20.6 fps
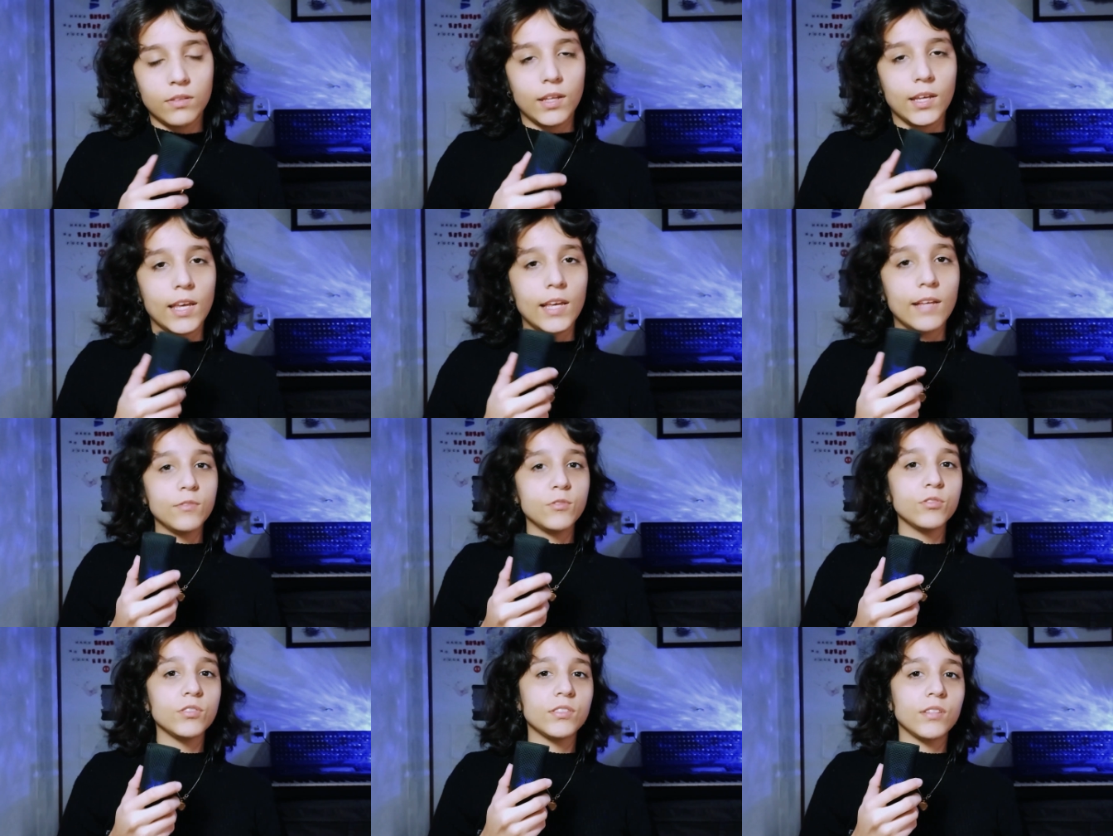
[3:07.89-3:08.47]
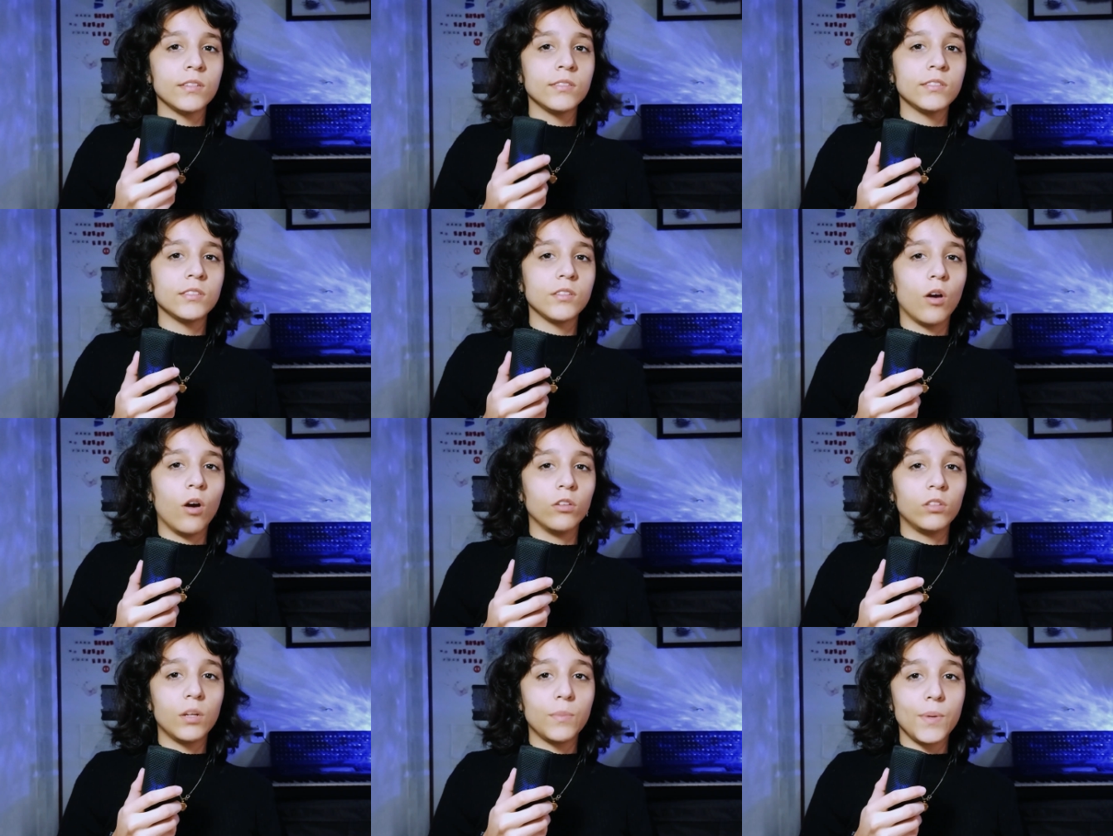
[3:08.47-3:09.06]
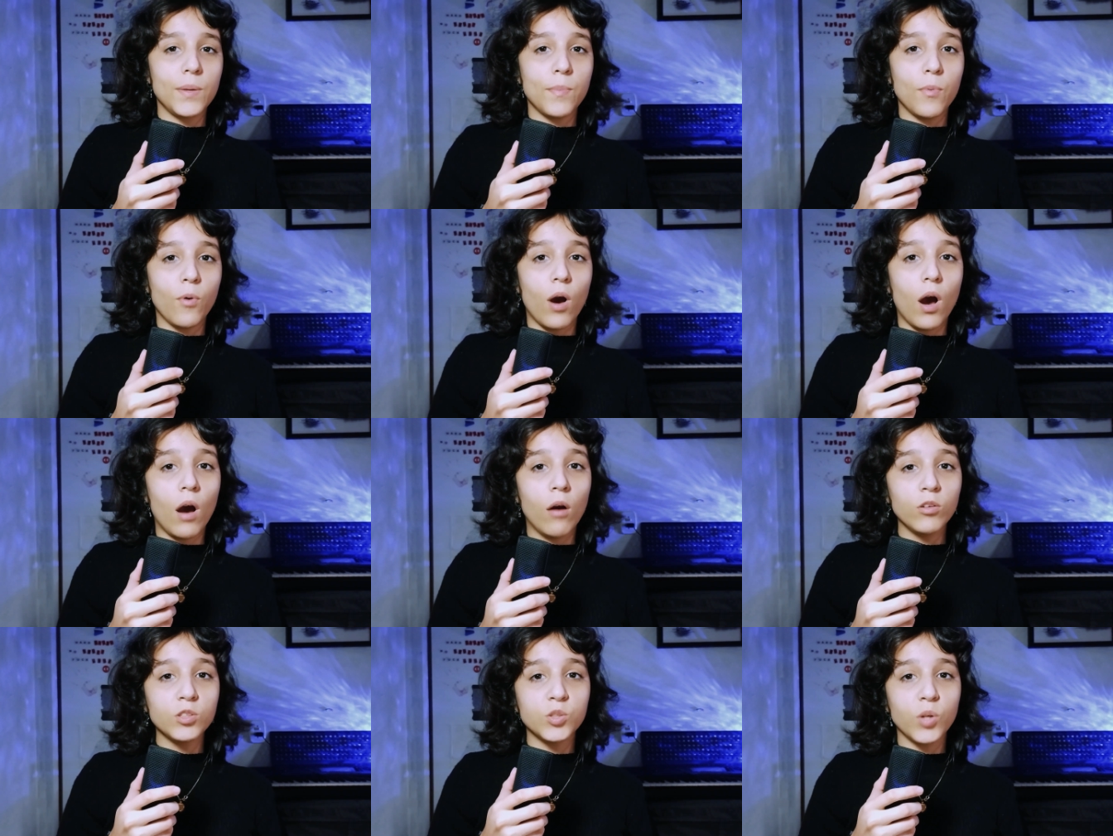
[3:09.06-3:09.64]
That gives you a sense that other
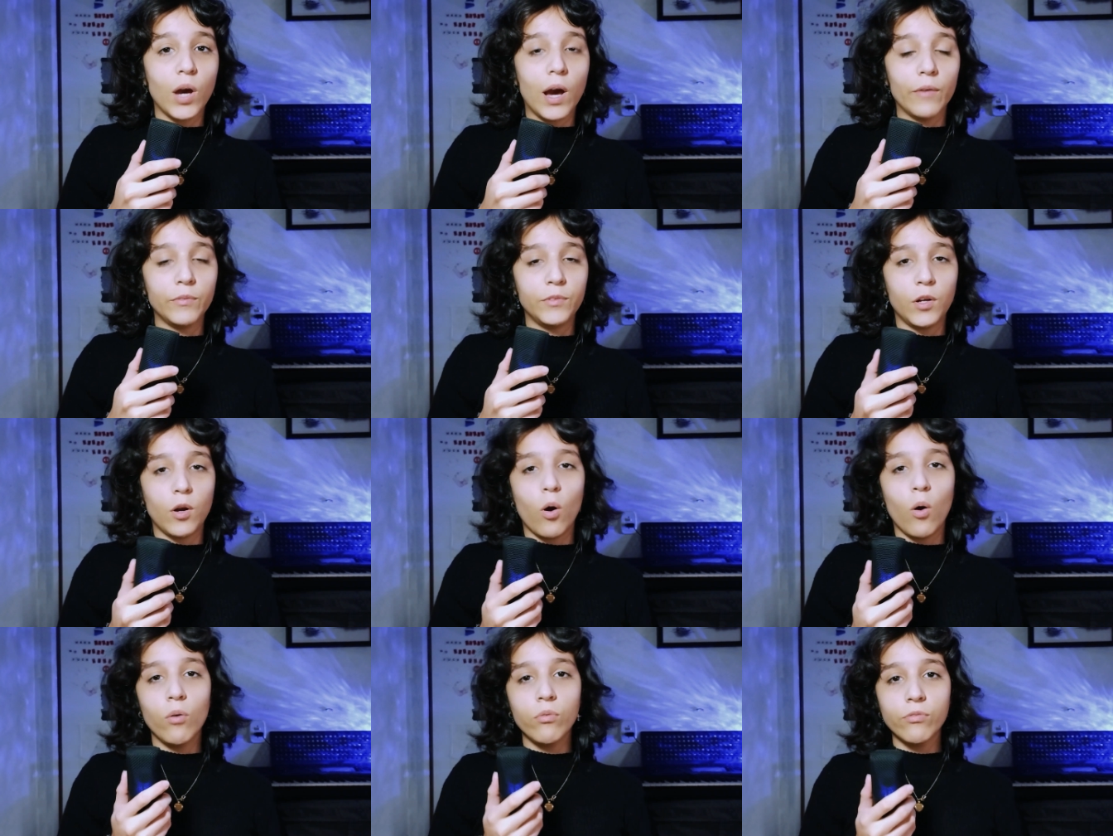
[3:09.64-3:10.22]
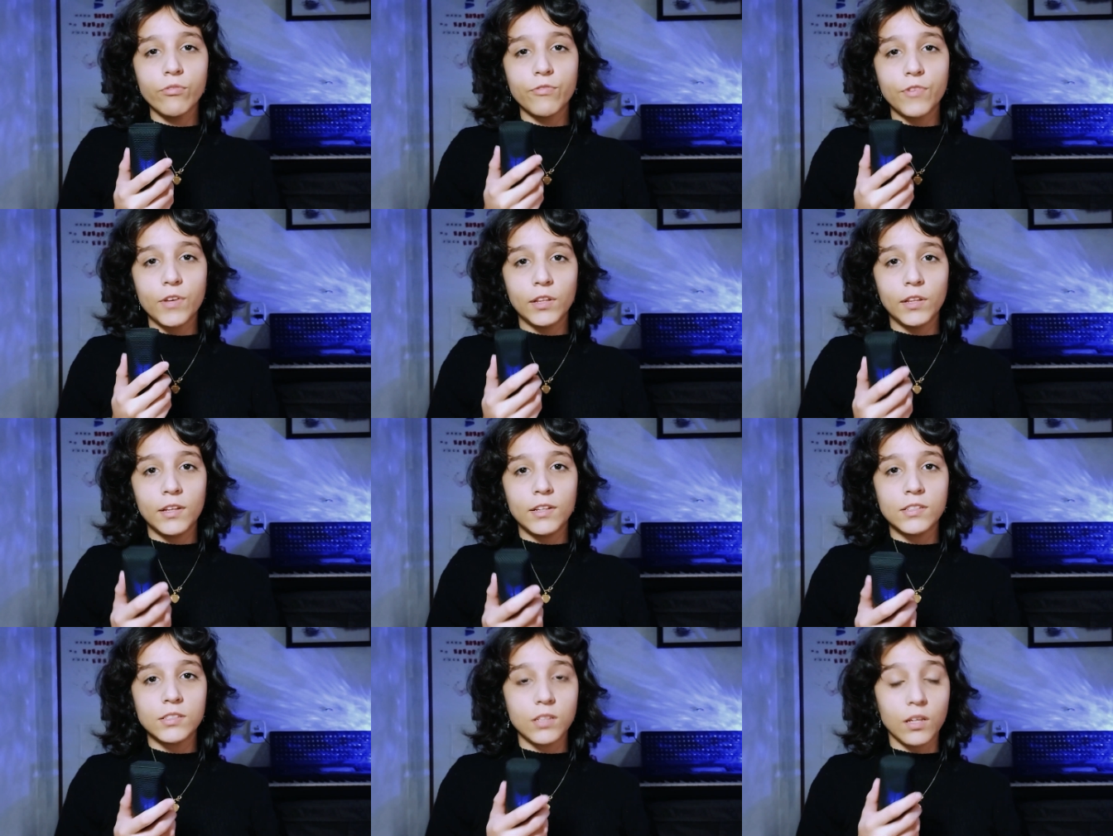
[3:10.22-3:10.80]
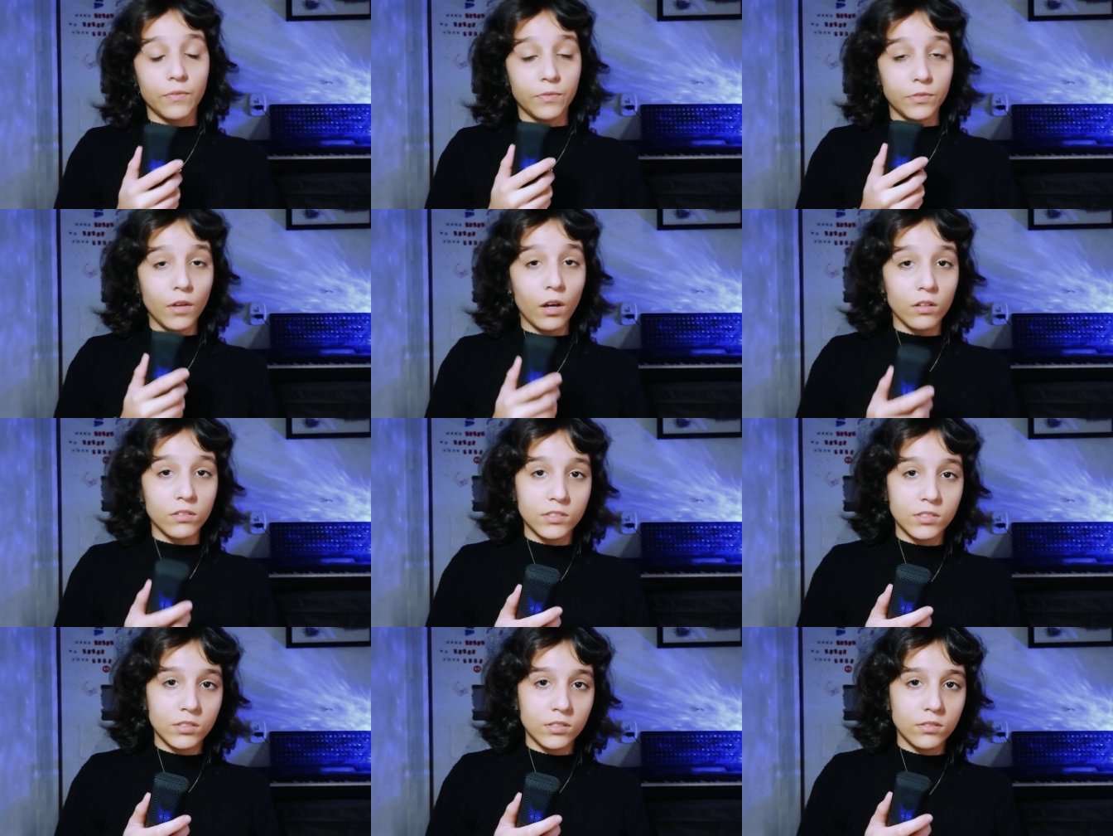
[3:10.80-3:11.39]
people also have their own feelings and
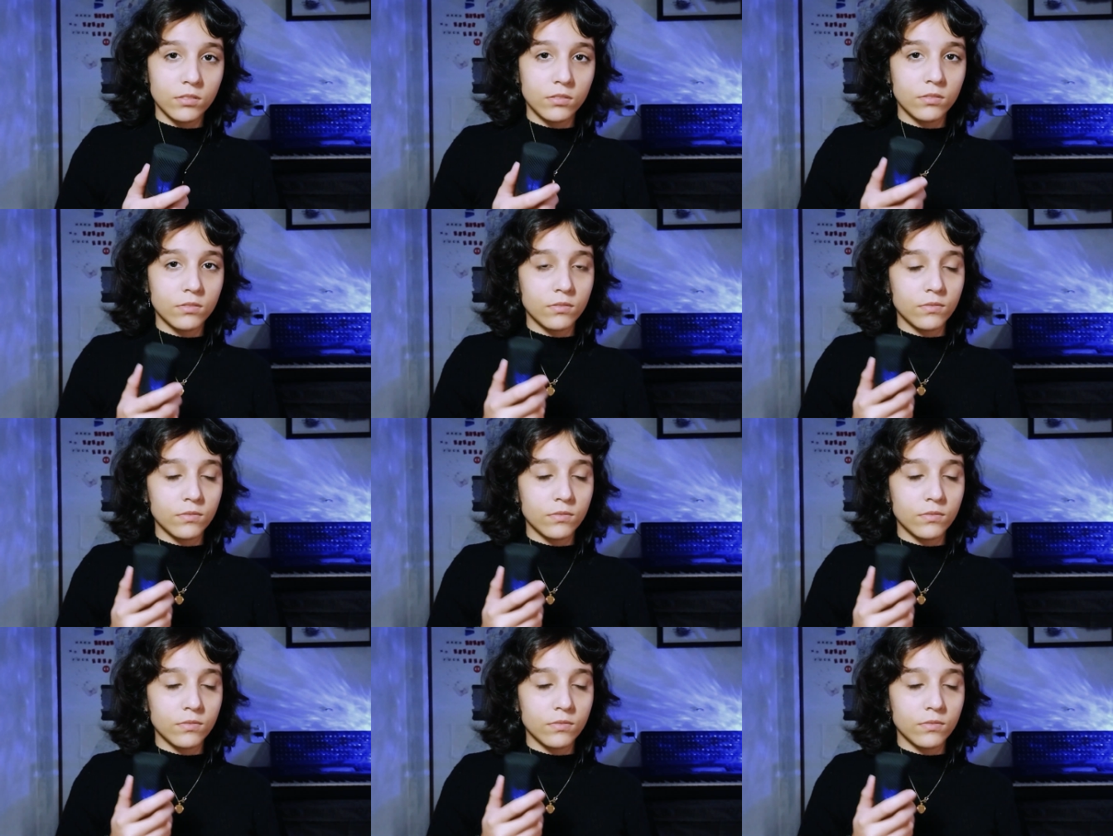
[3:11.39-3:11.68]
thoughts,